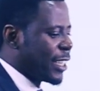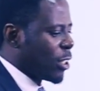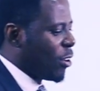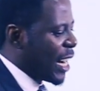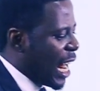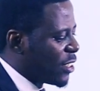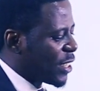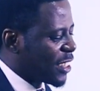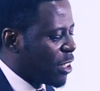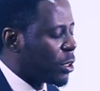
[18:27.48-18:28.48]
the Lord
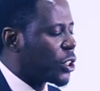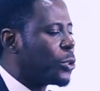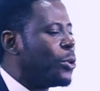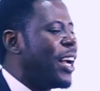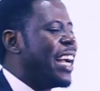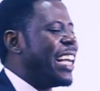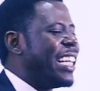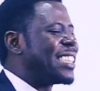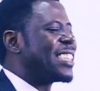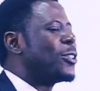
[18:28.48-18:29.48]
answers. Number two, He
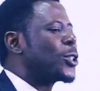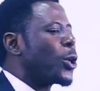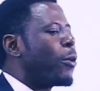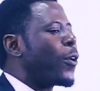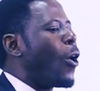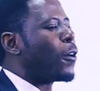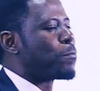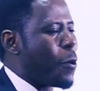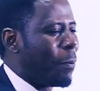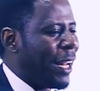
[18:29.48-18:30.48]
still solves all
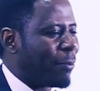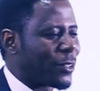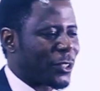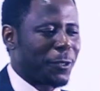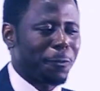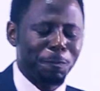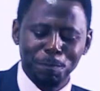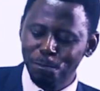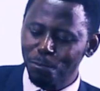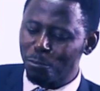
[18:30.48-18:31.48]
problems.
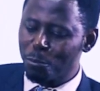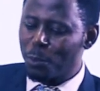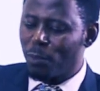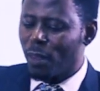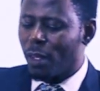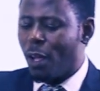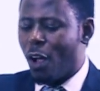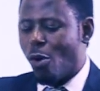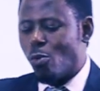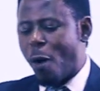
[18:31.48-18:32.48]

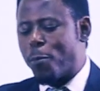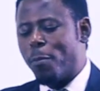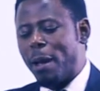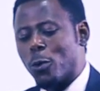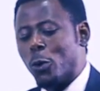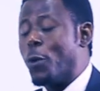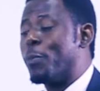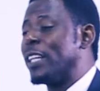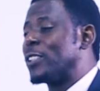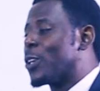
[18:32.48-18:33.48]
What problem could you
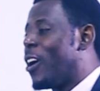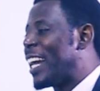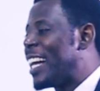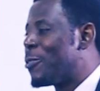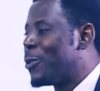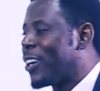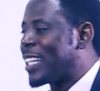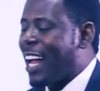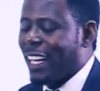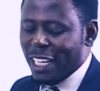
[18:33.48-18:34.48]
bring to God and He will not,
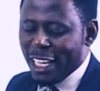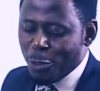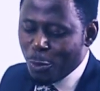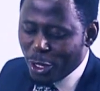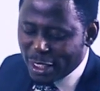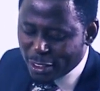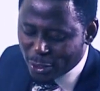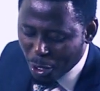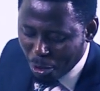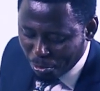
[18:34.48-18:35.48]
and He will not
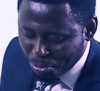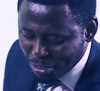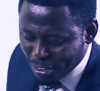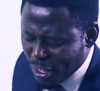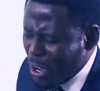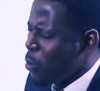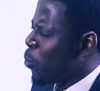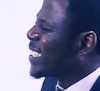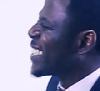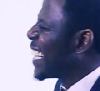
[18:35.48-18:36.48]
solve?
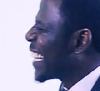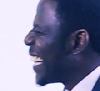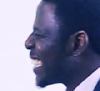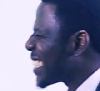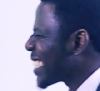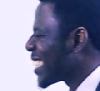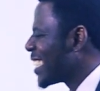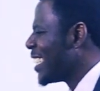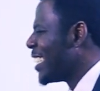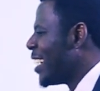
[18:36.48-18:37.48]
What sickness?
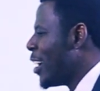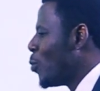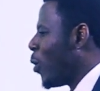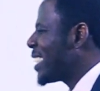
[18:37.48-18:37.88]
What